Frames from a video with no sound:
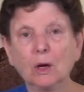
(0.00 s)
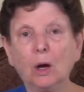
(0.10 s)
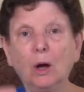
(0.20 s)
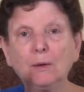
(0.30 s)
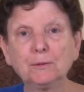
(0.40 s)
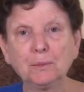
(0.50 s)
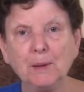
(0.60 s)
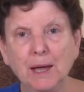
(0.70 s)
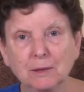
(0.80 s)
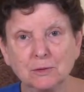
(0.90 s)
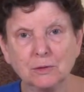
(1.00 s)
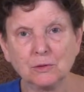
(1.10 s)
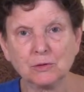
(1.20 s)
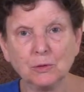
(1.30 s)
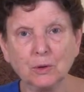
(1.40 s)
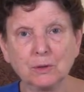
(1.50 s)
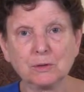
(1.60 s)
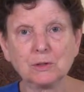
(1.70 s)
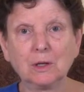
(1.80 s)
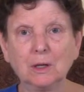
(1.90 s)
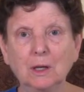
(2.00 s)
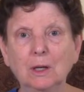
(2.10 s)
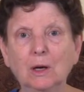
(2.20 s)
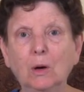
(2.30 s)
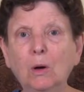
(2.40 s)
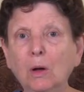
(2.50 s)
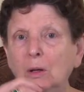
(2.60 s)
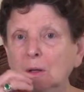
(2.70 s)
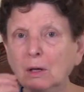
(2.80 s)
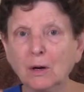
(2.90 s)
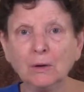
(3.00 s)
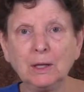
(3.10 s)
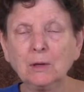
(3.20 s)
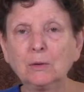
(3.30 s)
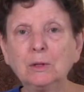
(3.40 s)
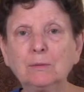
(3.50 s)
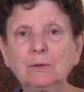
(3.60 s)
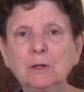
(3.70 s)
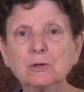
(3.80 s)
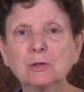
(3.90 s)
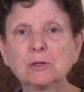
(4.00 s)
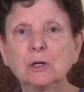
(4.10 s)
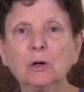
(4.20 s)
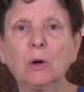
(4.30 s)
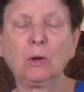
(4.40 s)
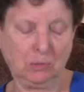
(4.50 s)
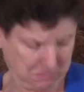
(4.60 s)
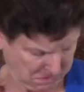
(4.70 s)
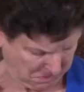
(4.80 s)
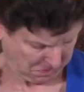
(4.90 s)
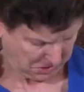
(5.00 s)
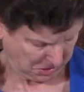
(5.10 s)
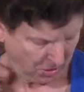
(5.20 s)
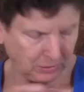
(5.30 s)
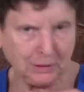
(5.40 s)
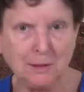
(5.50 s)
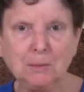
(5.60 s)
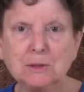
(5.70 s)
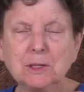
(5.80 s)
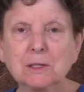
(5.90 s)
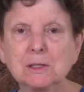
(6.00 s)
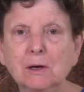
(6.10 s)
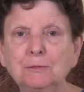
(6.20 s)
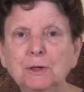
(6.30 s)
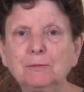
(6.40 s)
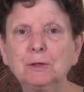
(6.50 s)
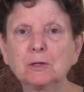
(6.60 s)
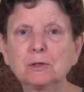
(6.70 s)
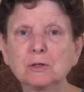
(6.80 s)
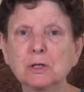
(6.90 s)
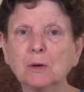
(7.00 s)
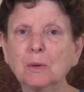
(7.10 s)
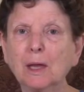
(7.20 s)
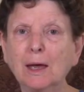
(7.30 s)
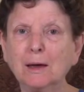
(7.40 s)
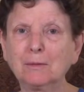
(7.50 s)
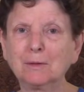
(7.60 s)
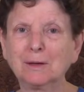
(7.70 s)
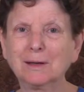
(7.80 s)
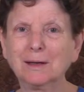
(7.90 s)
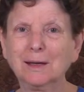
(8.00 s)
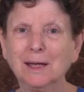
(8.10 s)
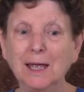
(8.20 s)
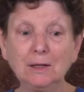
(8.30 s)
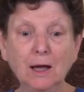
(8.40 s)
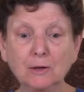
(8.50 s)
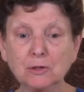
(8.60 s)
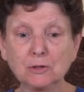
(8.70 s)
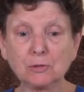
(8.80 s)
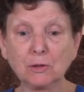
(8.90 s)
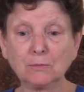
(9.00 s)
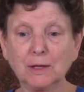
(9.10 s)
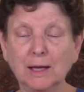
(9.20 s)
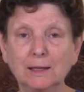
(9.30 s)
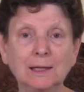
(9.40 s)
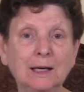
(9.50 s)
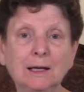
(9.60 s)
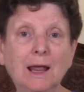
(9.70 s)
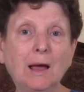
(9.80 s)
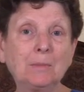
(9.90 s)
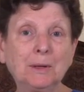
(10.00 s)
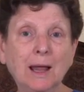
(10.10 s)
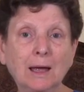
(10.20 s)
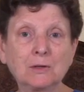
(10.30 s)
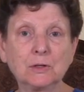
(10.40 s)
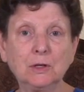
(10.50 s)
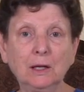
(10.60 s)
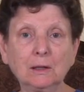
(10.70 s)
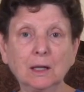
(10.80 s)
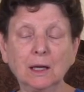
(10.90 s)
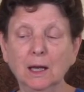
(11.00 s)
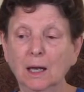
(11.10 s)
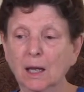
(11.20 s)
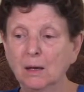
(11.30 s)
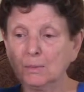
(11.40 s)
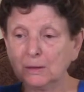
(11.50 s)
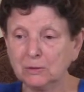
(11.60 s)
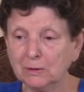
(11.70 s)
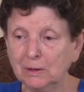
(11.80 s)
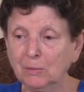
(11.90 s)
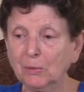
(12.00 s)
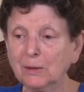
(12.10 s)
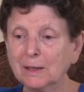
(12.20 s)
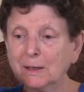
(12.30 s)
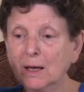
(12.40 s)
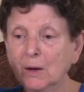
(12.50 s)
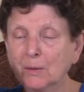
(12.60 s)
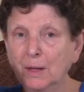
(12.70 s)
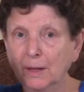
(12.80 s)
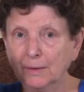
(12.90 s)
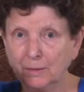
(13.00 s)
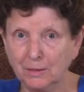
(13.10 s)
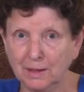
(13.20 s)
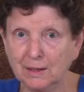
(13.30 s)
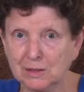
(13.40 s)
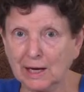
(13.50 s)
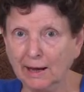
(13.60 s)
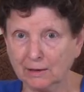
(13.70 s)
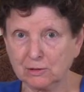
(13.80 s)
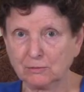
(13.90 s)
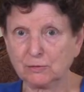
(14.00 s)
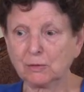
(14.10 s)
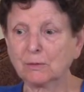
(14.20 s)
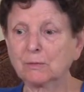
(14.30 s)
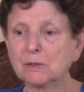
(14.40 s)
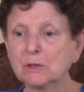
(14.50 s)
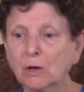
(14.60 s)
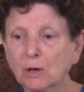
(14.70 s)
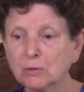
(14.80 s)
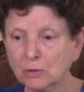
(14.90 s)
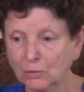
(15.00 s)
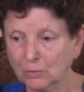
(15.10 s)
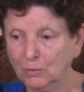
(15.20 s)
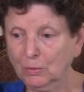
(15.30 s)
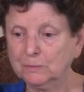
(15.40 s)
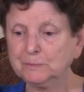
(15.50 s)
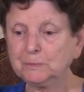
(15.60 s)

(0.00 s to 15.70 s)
offer back to the source all our ego definitions and all limiting self-definitions that we have. And not just sort of let it happen accidentally, but deliberately. And now these acts of service are to